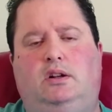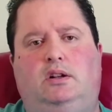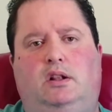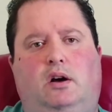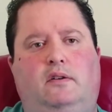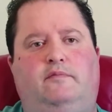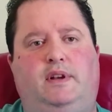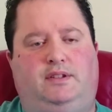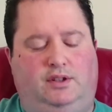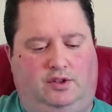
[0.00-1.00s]
Live
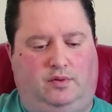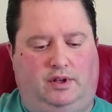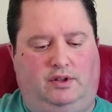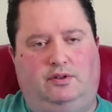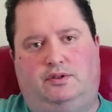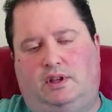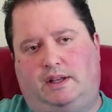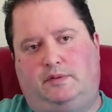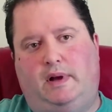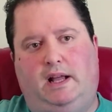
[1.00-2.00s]
message, where you use the
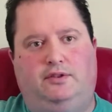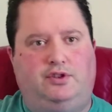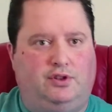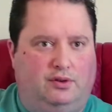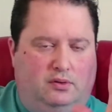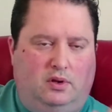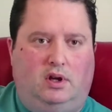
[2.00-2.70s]
S Pen to